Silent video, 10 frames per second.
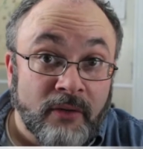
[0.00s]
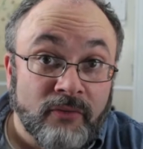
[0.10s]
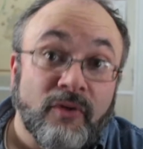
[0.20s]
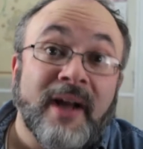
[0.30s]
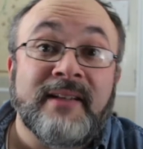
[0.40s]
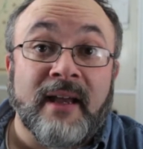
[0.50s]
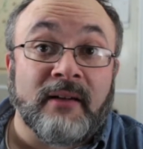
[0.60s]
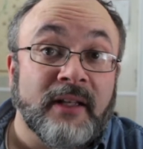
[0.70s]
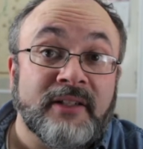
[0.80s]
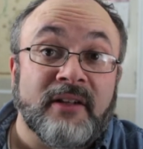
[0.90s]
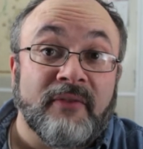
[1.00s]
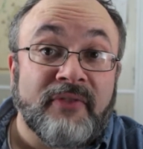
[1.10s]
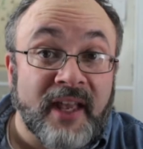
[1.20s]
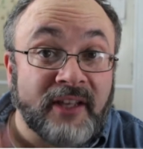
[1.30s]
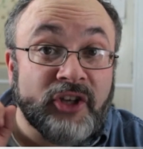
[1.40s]
Write down a list of
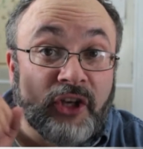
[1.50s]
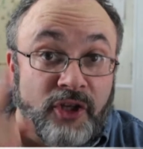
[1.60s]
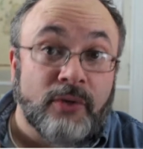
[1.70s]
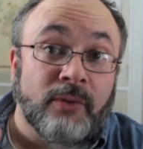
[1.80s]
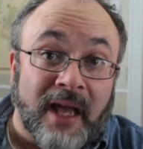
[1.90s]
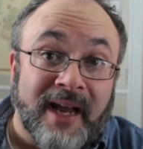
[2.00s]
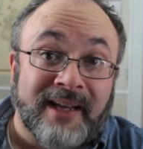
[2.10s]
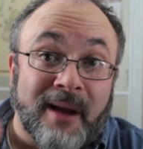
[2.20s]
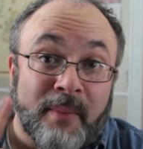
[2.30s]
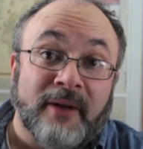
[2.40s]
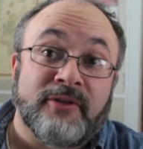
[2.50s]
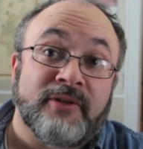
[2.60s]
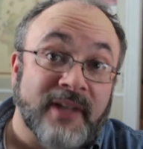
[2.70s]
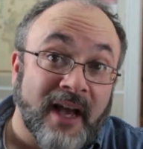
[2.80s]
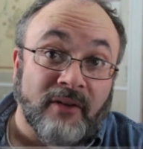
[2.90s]
things you like about
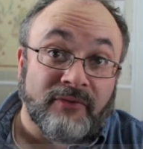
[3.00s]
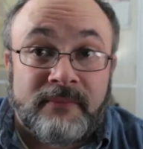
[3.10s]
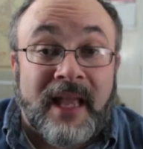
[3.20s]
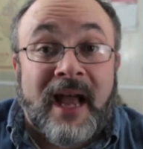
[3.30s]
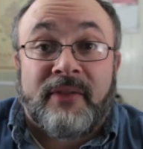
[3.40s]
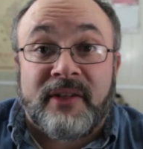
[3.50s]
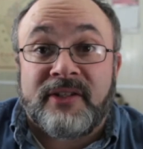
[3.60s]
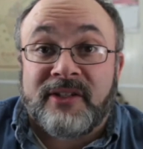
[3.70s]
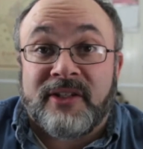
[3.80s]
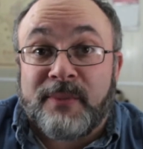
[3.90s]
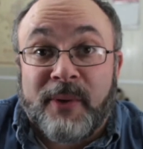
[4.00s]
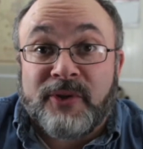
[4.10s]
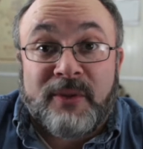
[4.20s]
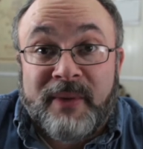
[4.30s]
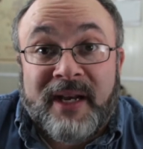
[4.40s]
yourself. Now, this isn't
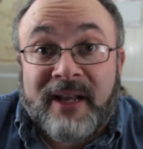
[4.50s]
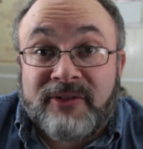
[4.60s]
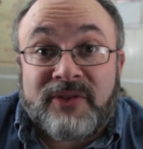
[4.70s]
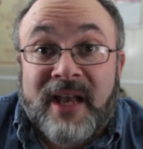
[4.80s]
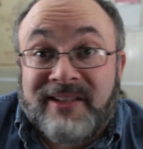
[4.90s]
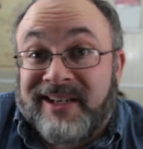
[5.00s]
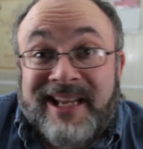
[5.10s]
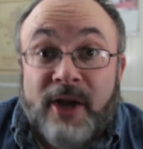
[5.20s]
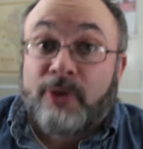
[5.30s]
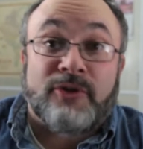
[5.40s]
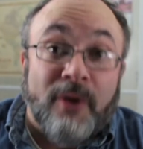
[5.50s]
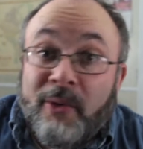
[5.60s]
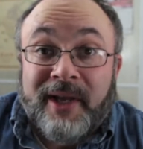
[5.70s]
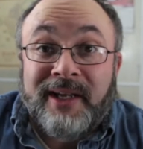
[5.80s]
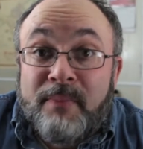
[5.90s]
supposed to be an exercise in ego
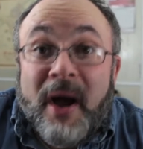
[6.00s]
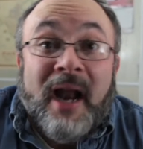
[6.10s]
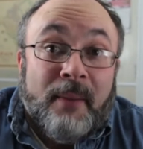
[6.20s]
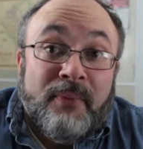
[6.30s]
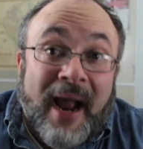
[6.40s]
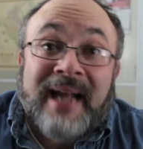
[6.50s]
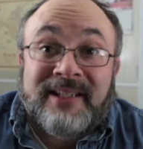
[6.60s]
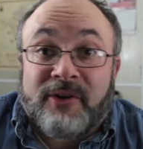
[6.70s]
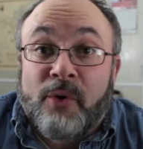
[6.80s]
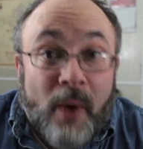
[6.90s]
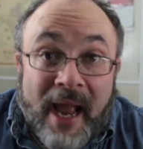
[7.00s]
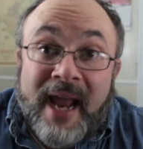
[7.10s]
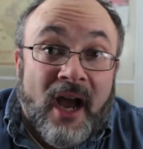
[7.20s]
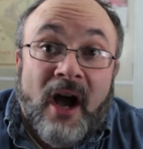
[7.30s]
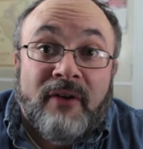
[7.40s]
stroking, but a practical
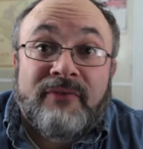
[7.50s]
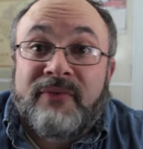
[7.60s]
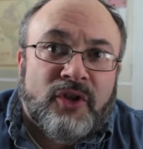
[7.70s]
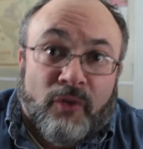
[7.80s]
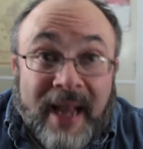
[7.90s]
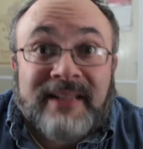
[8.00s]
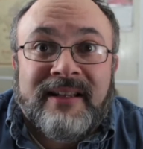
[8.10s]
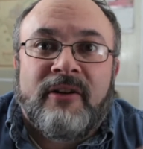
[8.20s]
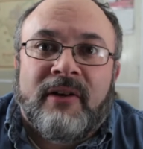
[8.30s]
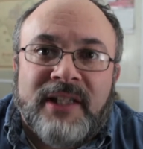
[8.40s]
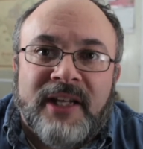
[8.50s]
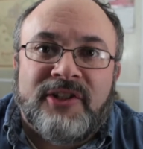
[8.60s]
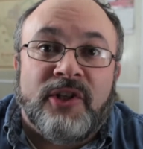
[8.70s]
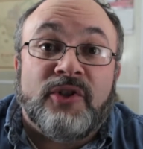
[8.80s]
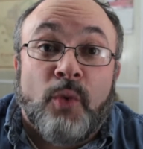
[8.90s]
way of directing your
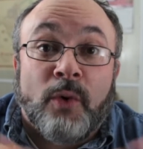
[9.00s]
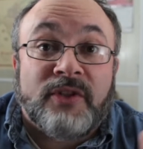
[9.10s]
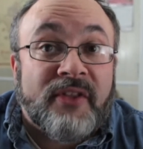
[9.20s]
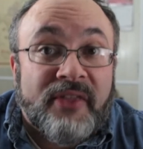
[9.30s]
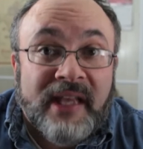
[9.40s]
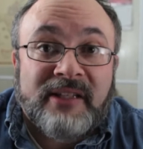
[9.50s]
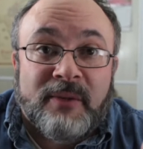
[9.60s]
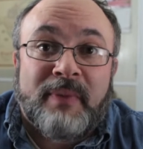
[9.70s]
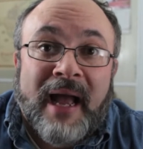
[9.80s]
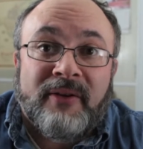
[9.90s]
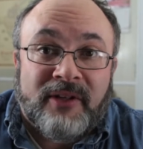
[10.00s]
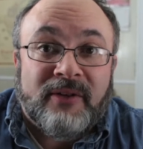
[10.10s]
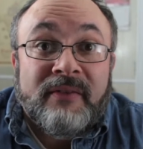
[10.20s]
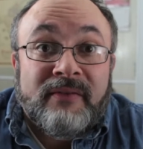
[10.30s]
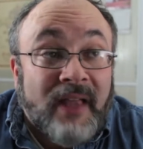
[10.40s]
attention towards the things about
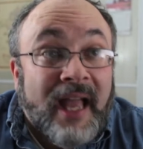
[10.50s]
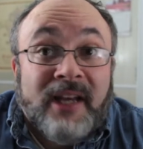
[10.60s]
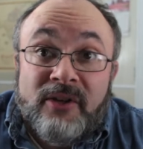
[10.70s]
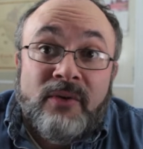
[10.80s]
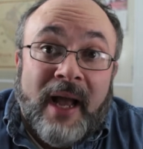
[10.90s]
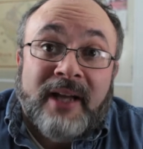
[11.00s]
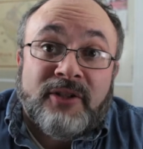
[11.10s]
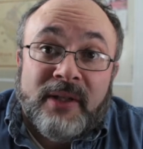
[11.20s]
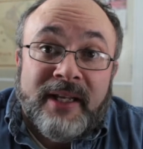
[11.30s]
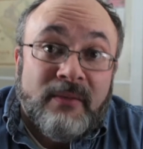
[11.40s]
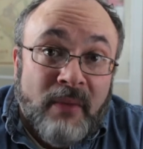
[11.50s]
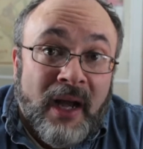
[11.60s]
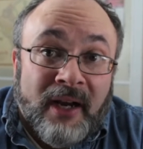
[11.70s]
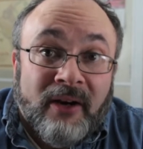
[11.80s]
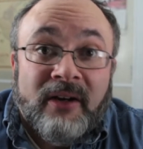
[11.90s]
you that you actually
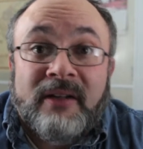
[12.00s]
admire.